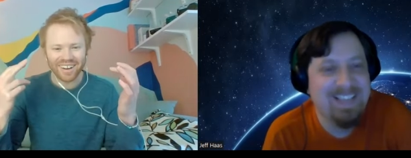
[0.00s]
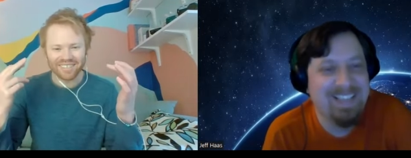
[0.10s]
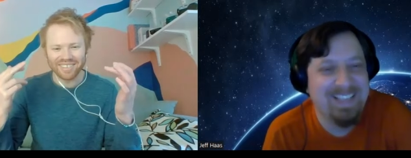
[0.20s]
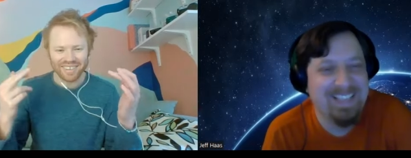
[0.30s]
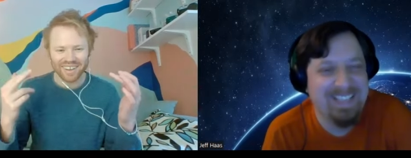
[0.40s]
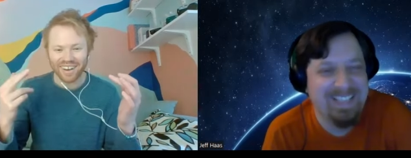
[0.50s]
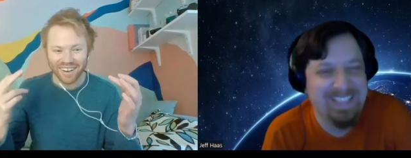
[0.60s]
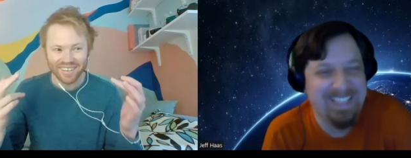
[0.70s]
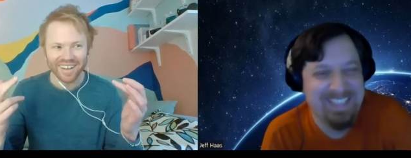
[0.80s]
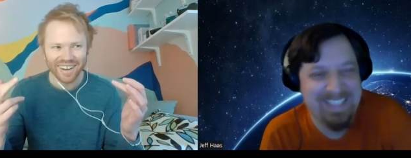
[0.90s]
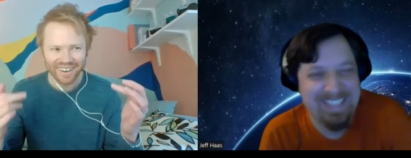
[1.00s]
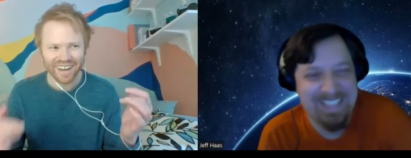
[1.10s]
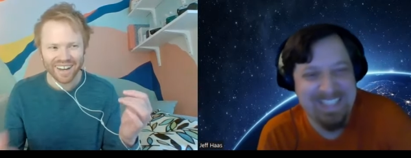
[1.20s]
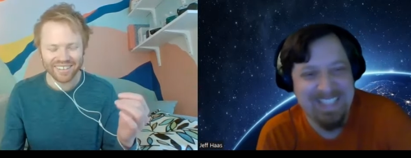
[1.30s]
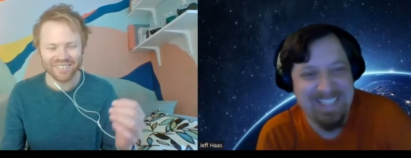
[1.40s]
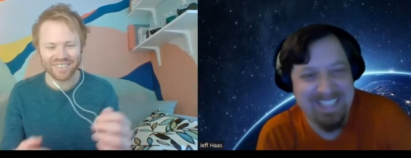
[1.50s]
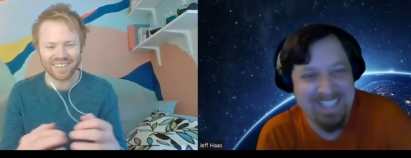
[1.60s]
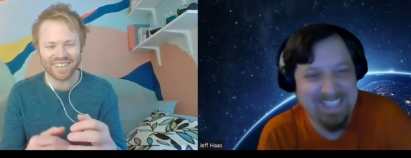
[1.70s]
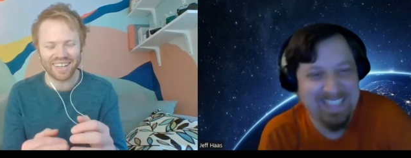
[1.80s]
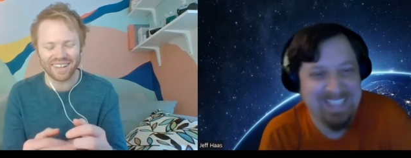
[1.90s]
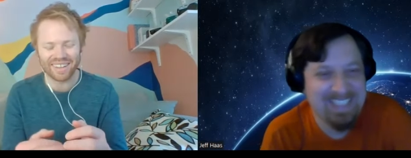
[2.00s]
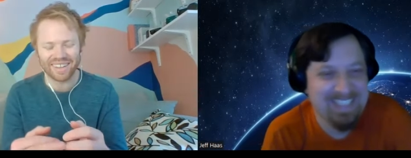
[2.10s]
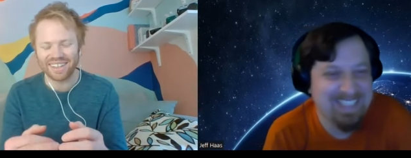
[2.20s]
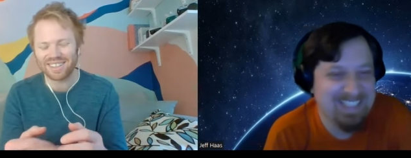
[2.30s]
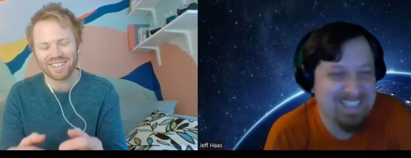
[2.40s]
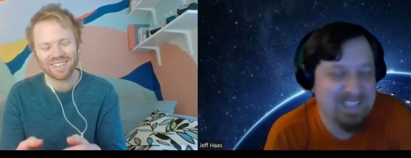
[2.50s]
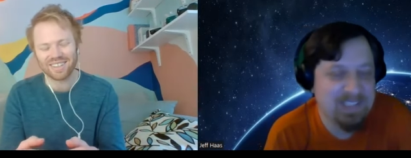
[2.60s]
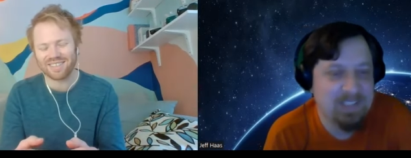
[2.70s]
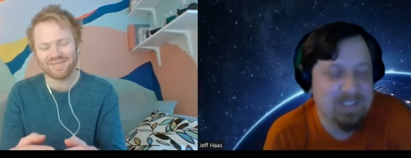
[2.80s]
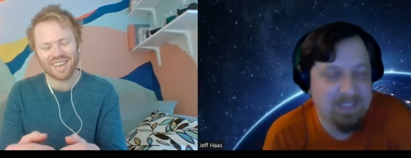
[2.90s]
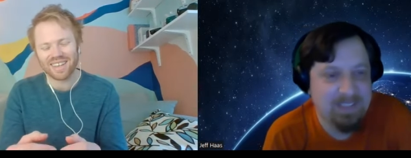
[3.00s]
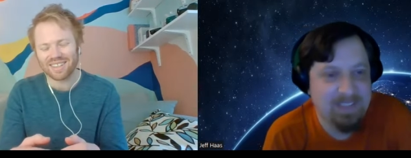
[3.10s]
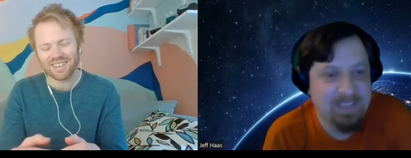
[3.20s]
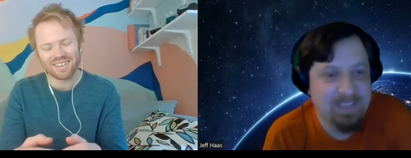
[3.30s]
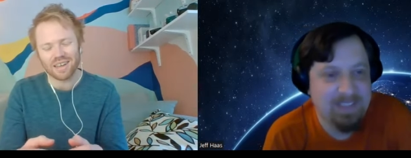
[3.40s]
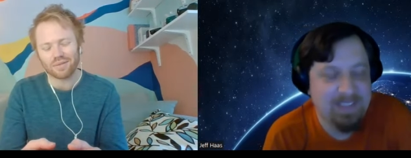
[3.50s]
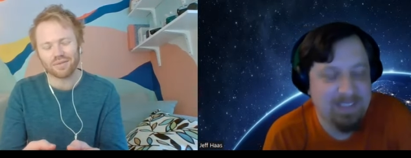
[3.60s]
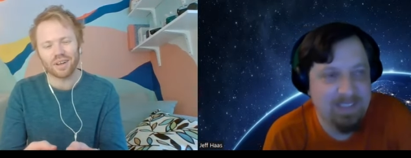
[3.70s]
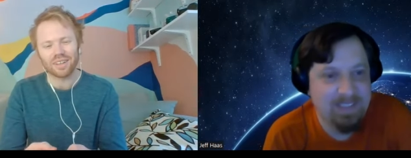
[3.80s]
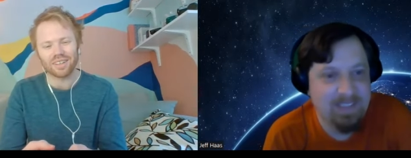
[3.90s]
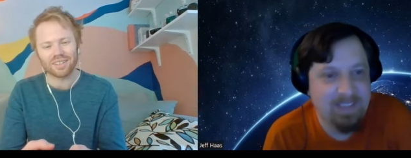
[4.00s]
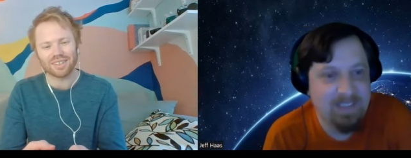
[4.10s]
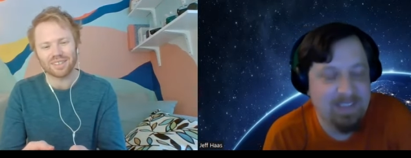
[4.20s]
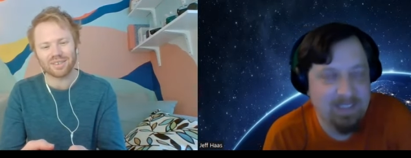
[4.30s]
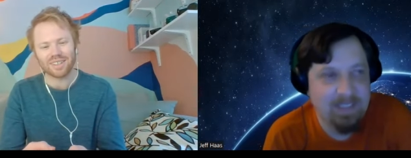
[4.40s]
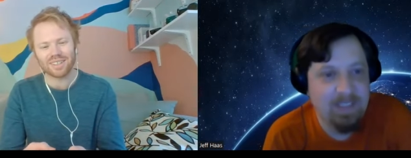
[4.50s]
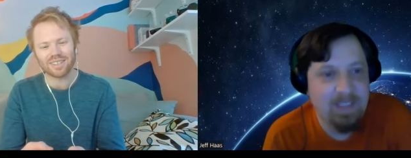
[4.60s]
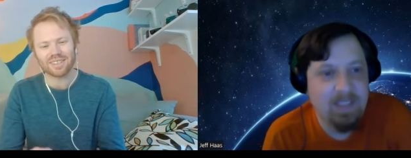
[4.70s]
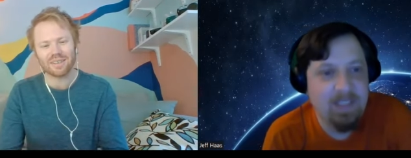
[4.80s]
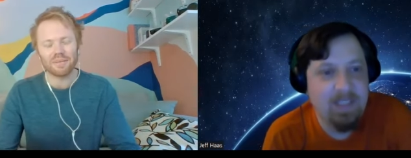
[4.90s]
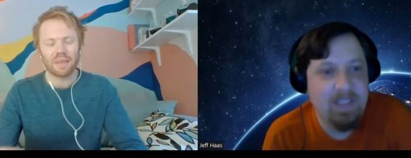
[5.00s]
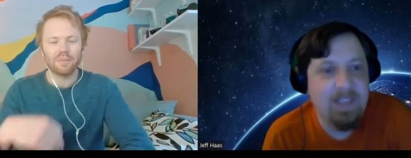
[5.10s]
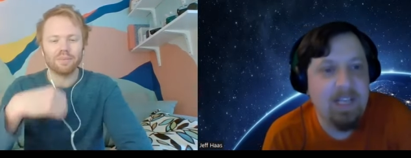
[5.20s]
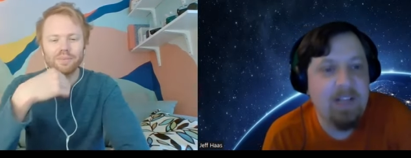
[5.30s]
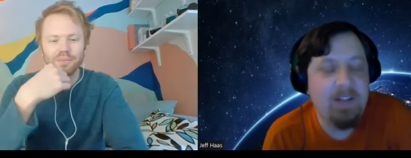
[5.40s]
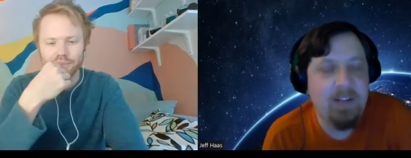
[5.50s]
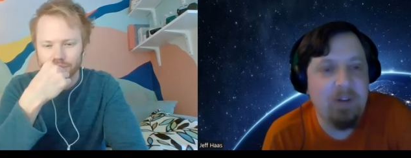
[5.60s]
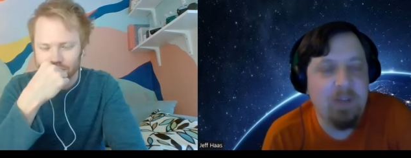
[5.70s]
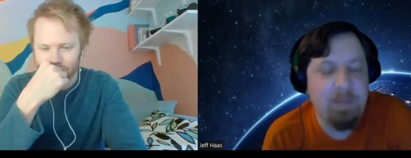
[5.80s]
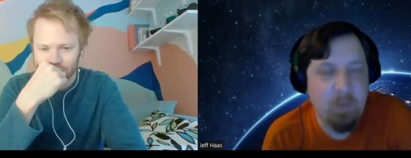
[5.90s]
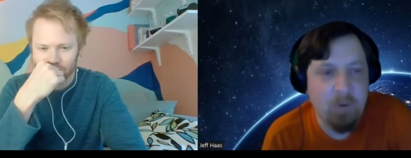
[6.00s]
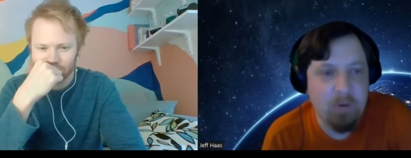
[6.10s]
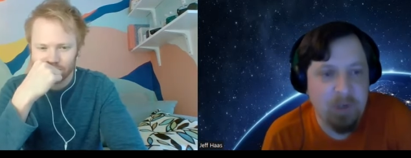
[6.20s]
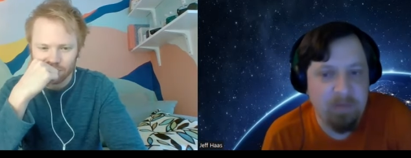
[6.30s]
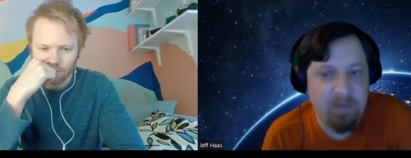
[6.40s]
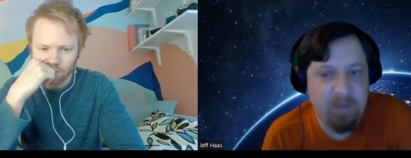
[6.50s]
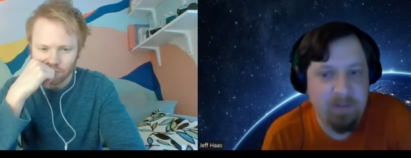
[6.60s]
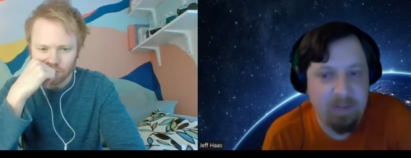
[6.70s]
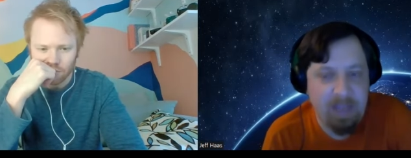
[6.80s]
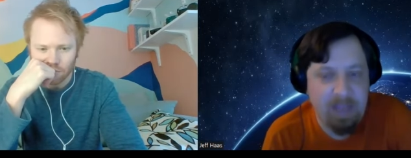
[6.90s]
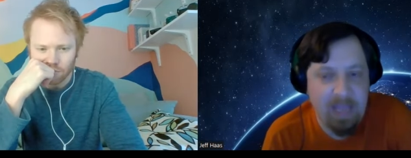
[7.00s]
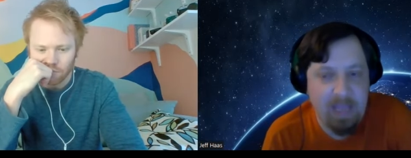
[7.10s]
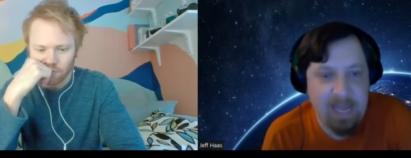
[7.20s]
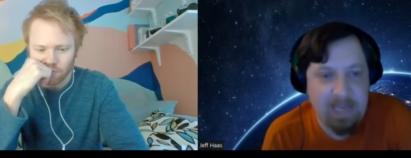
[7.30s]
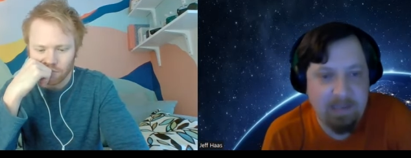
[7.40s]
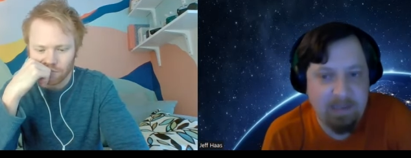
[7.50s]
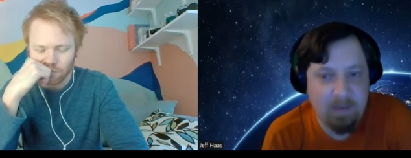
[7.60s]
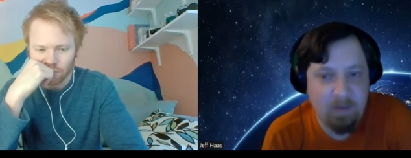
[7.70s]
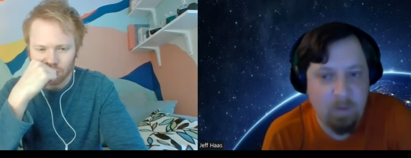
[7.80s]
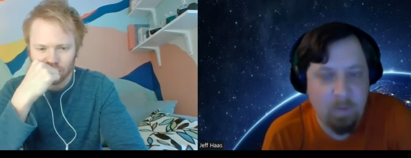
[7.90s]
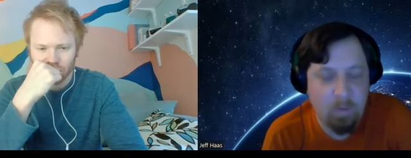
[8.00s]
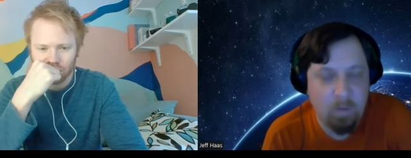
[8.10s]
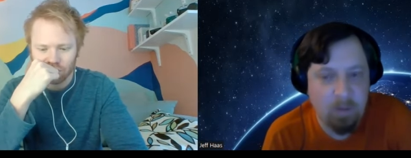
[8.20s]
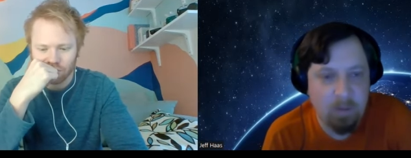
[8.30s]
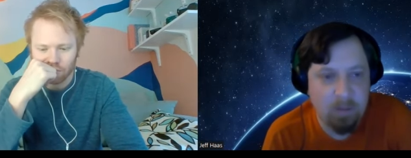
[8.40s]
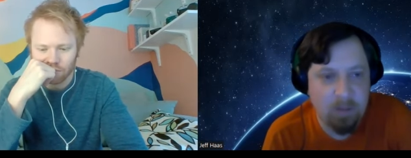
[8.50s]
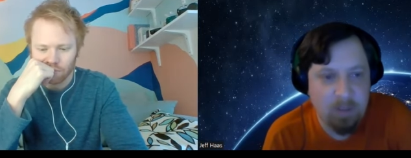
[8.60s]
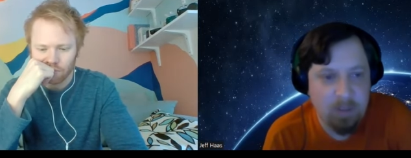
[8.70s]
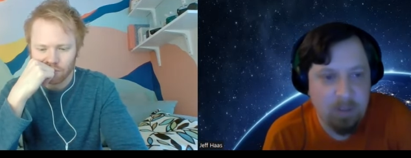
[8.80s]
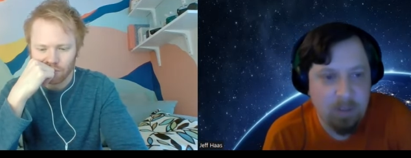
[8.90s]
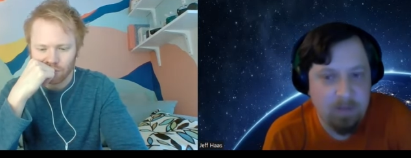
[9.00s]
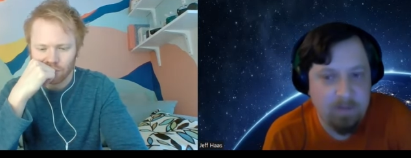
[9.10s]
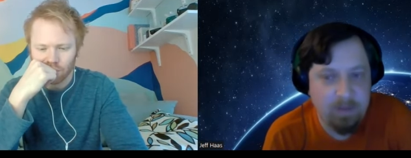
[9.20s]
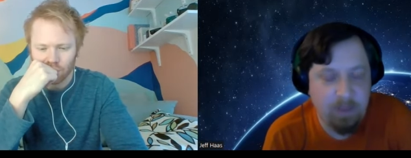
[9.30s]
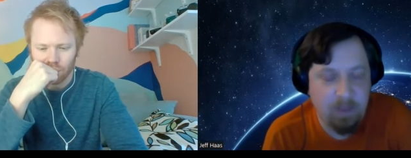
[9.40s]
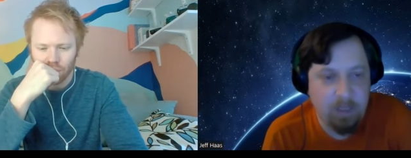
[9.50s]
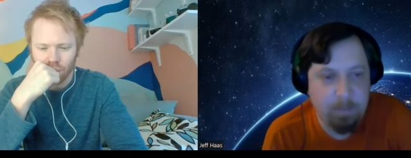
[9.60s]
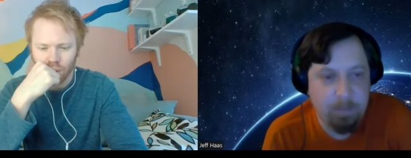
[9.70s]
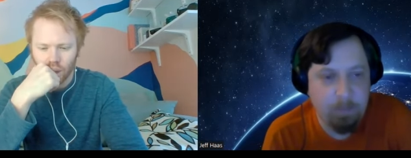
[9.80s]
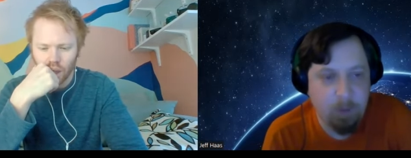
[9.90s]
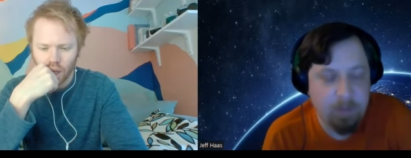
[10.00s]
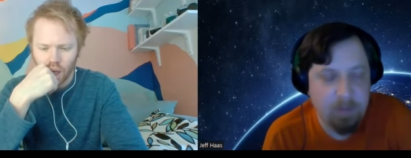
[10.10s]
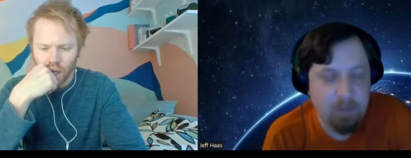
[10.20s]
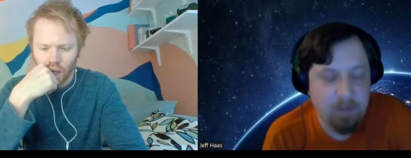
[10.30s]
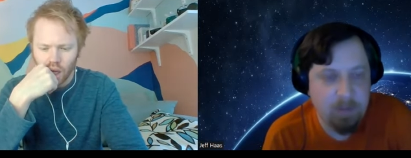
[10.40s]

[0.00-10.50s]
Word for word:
Speaker 1: trying to be like, oh no, how do we figure that out? And then it's man, it's hard to have fun in those situations.
Speaker 2: Now, now, do you get more nervous acting or uh, performing?